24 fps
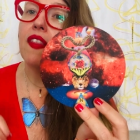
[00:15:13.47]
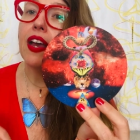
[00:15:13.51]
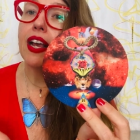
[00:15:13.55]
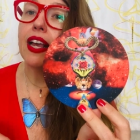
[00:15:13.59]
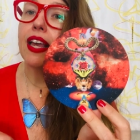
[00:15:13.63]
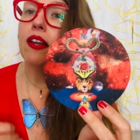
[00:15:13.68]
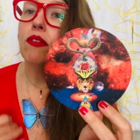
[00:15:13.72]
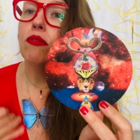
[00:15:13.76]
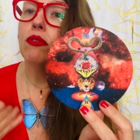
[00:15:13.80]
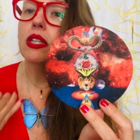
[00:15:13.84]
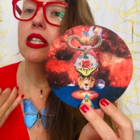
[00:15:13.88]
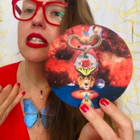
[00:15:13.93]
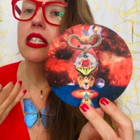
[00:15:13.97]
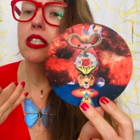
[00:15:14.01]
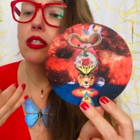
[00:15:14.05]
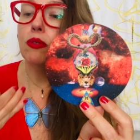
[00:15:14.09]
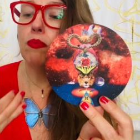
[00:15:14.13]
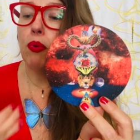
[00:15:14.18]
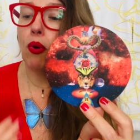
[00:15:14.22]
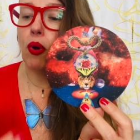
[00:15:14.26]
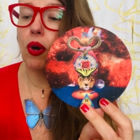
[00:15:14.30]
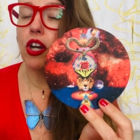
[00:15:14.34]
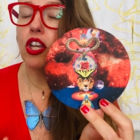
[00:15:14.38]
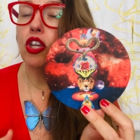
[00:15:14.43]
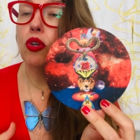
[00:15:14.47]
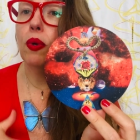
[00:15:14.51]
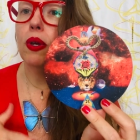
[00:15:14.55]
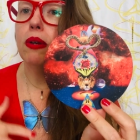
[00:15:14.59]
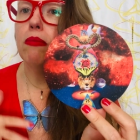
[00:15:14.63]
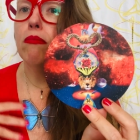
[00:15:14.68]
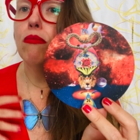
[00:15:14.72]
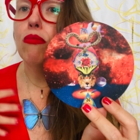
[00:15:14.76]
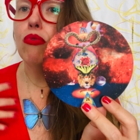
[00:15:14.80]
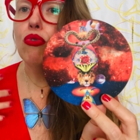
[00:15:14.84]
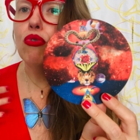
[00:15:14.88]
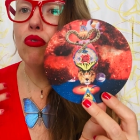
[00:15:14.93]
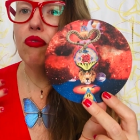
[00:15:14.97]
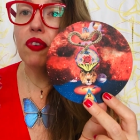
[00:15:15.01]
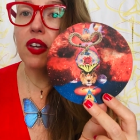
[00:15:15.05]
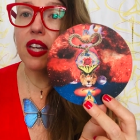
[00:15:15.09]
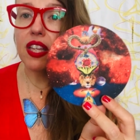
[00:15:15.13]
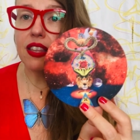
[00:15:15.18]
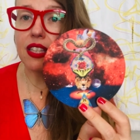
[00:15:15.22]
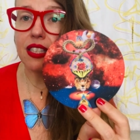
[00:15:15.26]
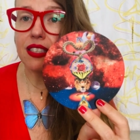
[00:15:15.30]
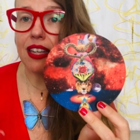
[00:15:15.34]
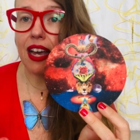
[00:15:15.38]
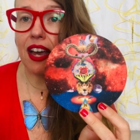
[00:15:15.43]
that can really support you in
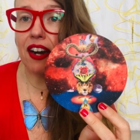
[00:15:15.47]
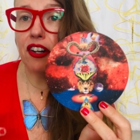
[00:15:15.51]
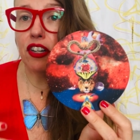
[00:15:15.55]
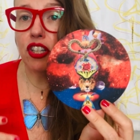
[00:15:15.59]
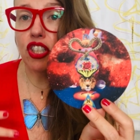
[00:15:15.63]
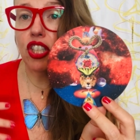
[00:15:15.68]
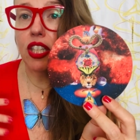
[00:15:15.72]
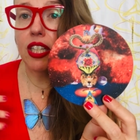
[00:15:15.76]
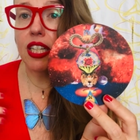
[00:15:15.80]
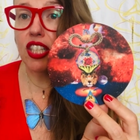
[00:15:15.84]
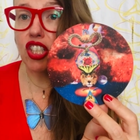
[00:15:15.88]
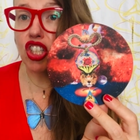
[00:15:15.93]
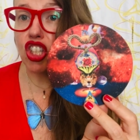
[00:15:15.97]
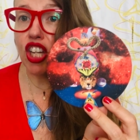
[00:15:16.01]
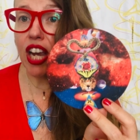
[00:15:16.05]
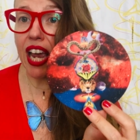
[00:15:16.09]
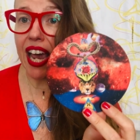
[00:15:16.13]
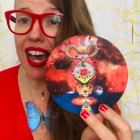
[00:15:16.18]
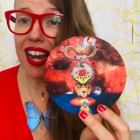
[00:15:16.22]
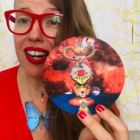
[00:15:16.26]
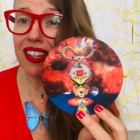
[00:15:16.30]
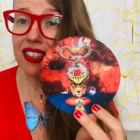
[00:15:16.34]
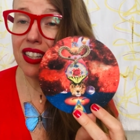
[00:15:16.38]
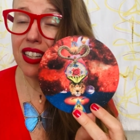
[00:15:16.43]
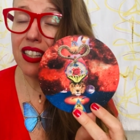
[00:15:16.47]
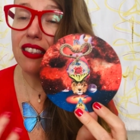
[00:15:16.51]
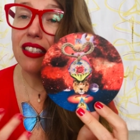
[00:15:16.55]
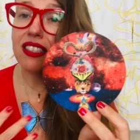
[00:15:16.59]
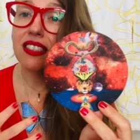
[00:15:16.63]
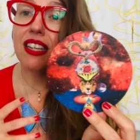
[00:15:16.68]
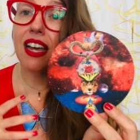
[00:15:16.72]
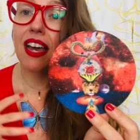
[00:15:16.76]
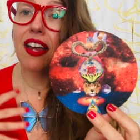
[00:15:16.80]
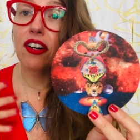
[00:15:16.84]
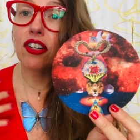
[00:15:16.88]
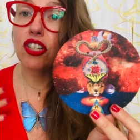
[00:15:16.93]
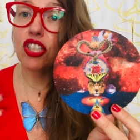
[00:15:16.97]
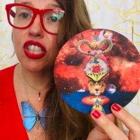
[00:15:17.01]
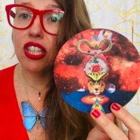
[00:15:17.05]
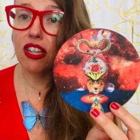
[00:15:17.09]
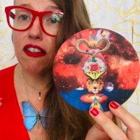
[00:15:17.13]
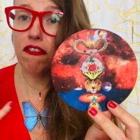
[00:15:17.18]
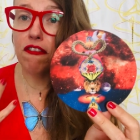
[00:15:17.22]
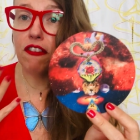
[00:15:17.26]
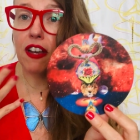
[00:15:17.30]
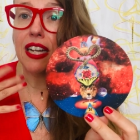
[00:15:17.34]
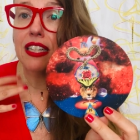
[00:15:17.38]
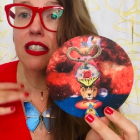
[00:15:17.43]
moving this energy and channeling this energy
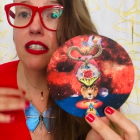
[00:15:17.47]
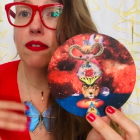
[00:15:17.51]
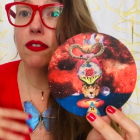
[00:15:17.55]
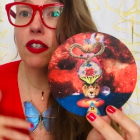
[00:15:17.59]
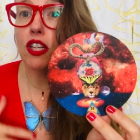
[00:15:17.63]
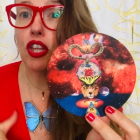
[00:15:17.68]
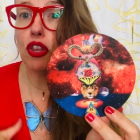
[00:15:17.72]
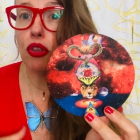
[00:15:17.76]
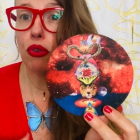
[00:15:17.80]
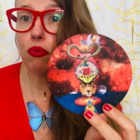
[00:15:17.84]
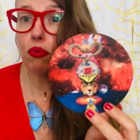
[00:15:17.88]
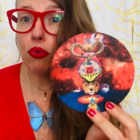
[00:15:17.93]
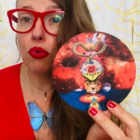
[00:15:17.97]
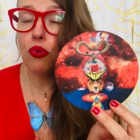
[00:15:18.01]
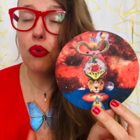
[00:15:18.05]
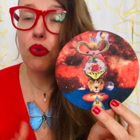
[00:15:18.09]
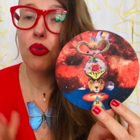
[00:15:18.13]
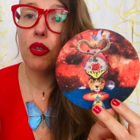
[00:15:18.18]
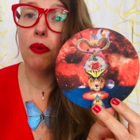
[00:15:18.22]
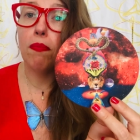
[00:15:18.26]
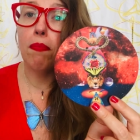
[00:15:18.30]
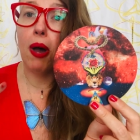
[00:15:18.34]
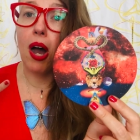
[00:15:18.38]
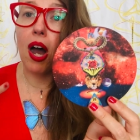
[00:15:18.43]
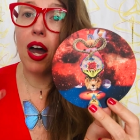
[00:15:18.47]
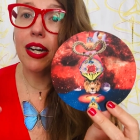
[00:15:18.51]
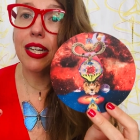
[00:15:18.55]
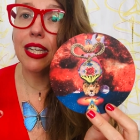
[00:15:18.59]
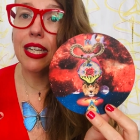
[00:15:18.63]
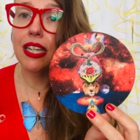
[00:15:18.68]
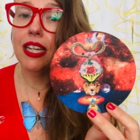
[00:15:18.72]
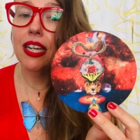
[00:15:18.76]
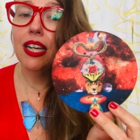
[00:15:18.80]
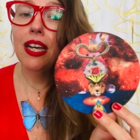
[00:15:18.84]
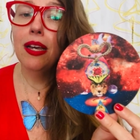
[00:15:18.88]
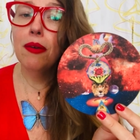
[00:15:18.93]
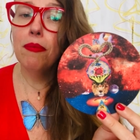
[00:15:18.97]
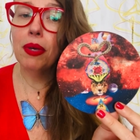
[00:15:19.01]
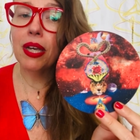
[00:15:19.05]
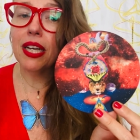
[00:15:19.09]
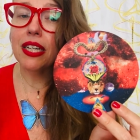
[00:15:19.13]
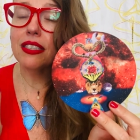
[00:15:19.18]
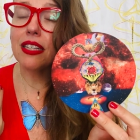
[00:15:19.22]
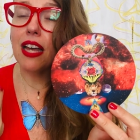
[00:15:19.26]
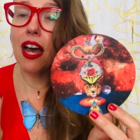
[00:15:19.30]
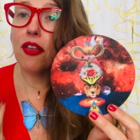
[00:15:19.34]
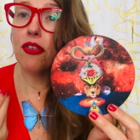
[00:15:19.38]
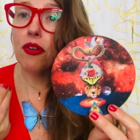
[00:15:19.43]
effectively through the body,
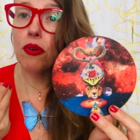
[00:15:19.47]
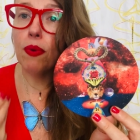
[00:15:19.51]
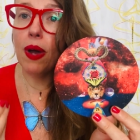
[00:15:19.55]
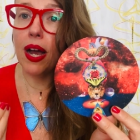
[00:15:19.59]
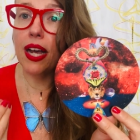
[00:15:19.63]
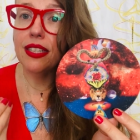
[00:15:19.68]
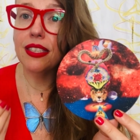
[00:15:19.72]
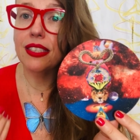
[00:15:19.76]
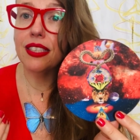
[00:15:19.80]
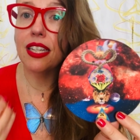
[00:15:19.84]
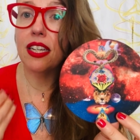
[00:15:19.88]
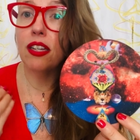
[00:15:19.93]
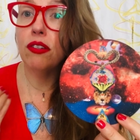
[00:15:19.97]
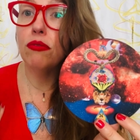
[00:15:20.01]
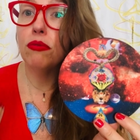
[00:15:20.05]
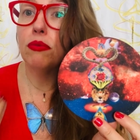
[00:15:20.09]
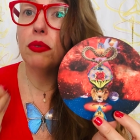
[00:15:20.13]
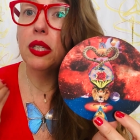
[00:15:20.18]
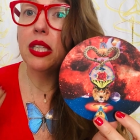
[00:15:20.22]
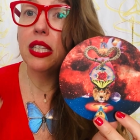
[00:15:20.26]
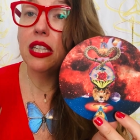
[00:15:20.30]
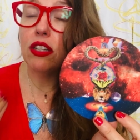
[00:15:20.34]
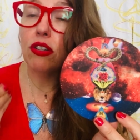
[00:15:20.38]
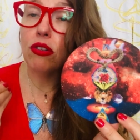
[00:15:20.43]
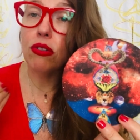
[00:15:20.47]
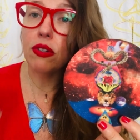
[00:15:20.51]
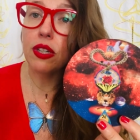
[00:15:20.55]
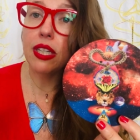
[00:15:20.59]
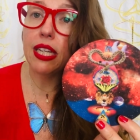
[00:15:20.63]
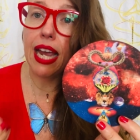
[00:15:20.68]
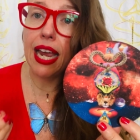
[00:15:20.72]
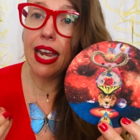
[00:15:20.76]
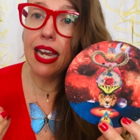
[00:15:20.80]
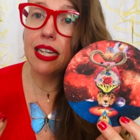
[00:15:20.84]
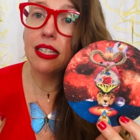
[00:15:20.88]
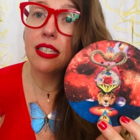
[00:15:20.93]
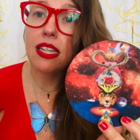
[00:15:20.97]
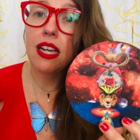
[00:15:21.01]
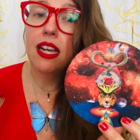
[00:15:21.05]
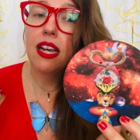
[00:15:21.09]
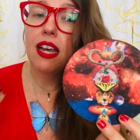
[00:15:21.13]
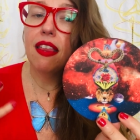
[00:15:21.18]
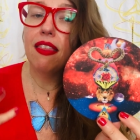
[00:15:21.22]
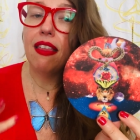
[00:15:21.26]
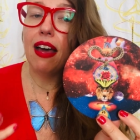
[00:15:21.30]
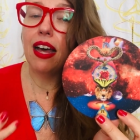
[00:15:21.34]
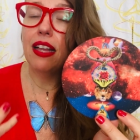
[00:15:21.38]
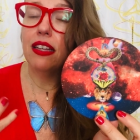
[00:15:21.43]
because otherwise it can really create
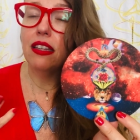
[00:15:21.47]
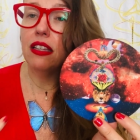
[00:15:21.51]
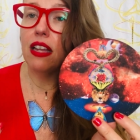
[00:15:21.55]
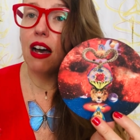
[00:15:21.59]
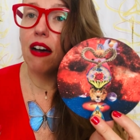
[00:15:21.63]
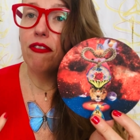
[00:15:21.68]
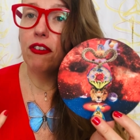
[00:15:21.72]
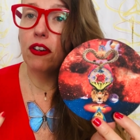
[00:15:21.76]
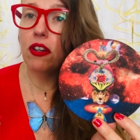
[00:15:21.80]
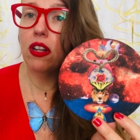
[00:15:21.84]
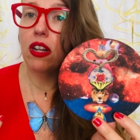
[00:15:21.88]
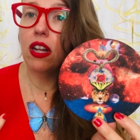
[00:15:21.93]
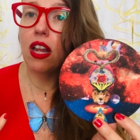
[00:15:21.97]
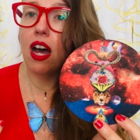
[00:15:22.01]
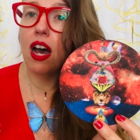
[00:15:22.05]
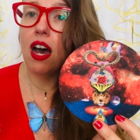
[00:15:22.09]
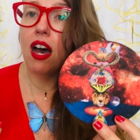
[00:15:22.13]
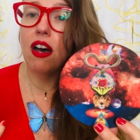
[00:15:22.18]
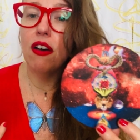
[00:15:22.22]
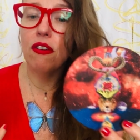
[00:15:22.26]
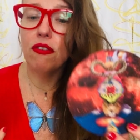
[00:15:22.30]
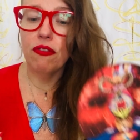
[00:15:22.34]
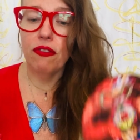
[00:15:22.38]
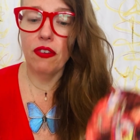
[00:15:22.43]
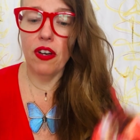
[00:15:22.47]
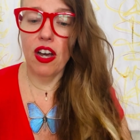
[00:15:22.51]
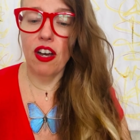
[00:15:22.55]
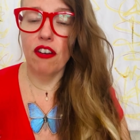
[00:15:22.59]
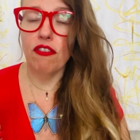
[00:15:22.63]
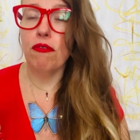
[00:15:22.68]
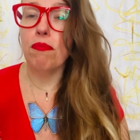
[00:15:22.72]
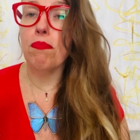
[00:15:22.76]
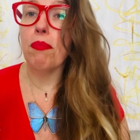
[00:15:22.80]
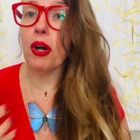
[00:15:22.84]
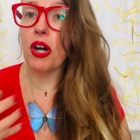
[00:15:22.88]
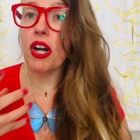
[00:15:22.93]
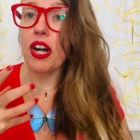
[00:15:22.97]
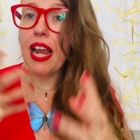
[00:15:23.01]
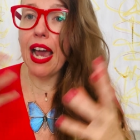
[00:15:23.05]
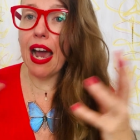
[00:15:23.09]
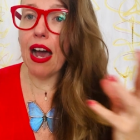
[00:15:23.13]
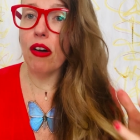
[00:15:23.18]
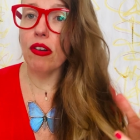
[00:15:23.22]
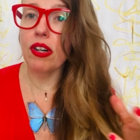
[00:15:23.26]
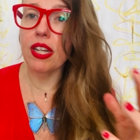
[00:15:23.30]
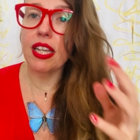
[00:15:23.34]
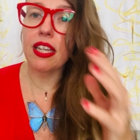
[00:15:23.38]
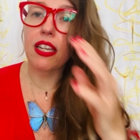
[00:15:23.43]
that level of, of
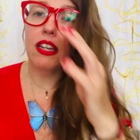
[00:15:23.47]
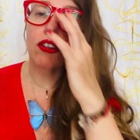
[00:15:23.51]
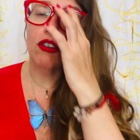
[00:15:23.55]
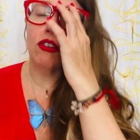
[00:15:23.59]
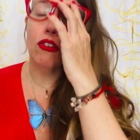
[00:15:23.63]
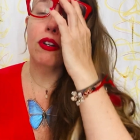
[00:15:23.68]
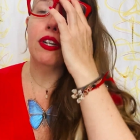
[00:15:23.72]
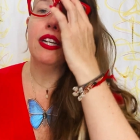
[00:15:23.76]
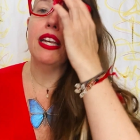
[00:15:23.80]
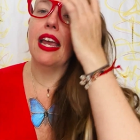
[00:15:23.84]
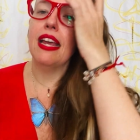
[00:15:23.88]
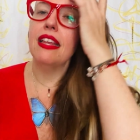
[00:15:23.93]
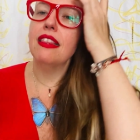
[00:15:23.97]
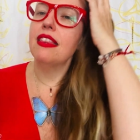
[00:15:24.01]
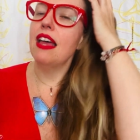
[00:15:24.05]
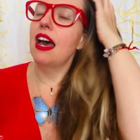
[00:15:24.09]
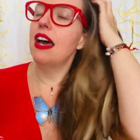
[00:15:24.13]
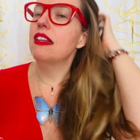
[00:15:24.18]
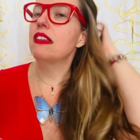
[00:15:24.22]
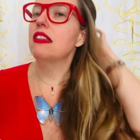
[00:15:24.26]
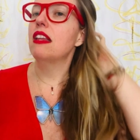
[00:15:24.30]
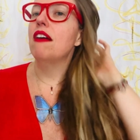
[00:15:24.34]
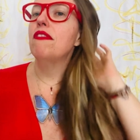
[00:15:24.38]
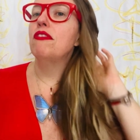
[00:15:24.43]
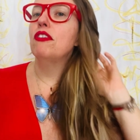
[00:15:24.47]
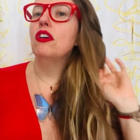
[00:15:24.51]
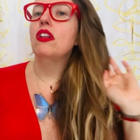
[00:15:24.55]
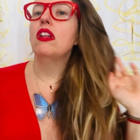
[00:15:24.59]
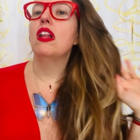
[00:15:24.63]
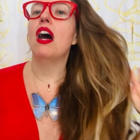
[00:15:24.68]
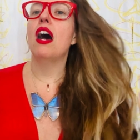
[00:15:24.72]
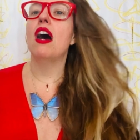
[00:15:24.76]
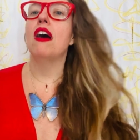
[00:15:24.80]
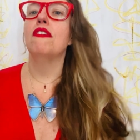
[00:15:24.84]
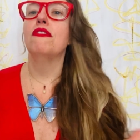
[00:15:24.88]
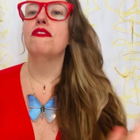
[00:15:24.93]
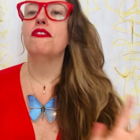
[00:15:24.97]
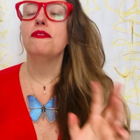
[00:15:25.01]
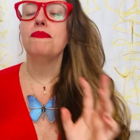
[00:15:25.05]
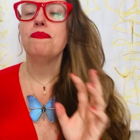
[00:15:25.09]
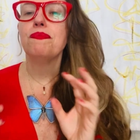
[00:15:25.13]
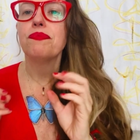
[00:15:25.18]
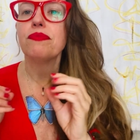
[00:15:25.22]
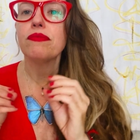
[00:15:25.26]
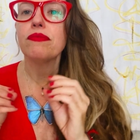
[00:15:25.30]
burnout. It can create that level of